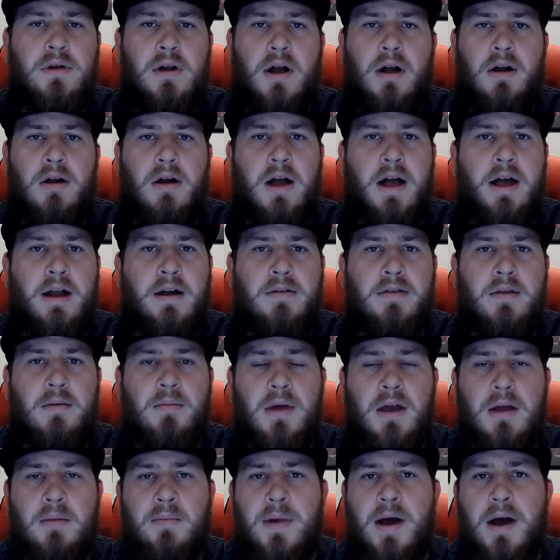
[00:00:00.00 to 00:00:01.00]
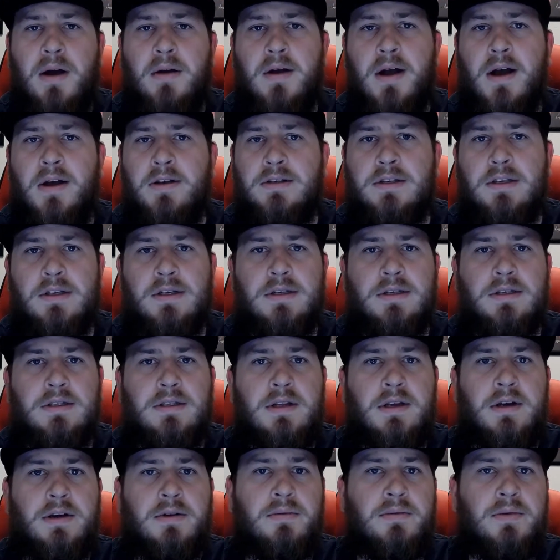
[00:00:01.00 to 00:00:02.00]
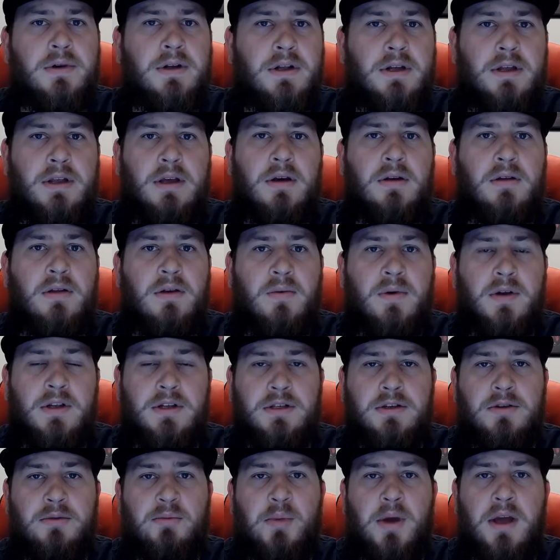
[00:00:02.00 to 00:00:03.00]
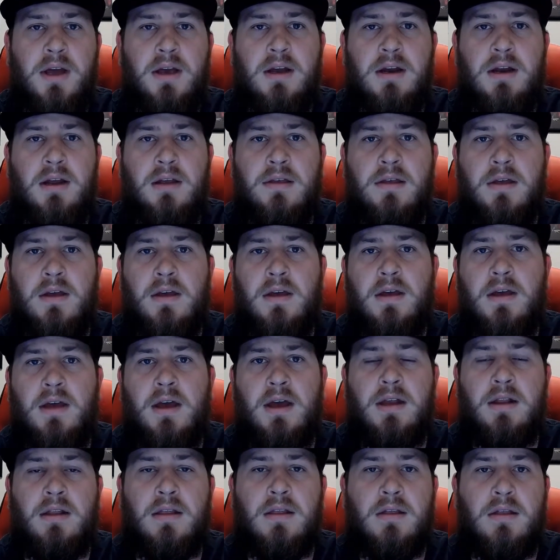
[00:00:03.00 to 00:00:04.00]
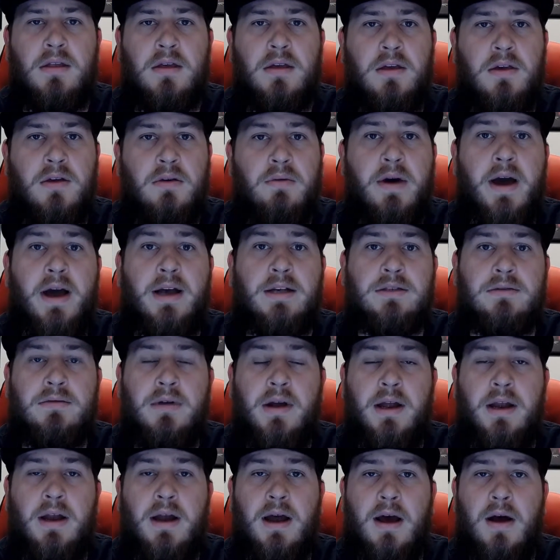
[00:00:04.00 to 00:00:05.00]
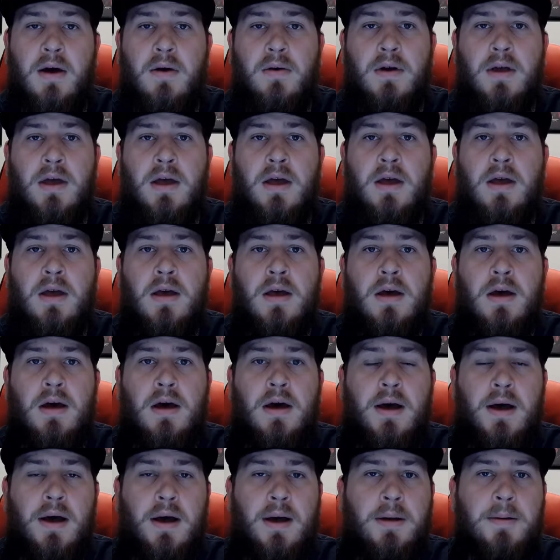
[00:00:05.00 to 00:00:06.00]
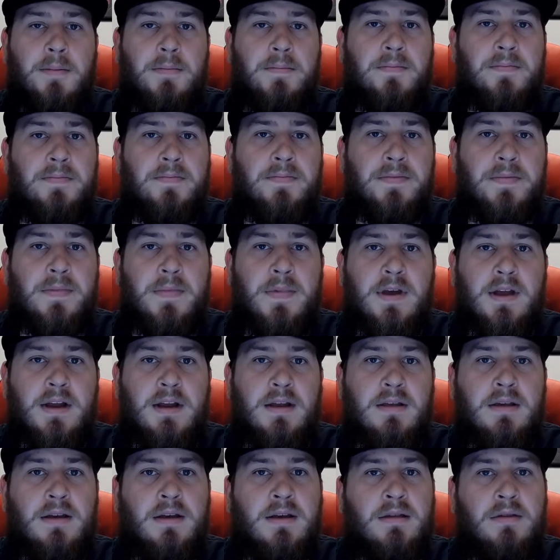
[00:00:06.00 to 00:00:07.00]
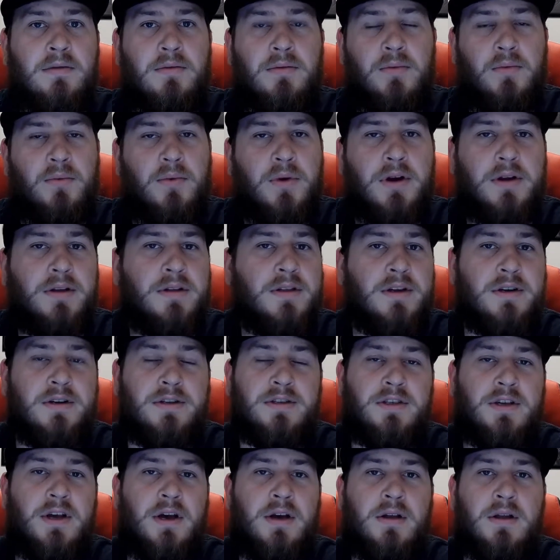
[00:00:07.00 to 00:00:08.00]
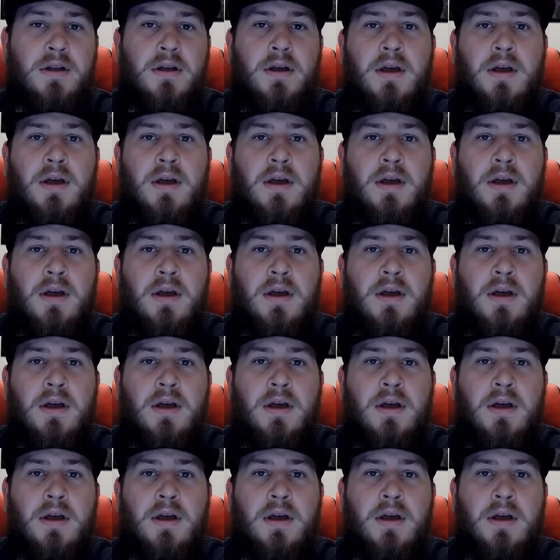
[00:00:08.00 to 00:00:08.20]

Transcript: are kind of the main powerhouses. They're really the only ones who make anything in the US right now, anything worth their salt.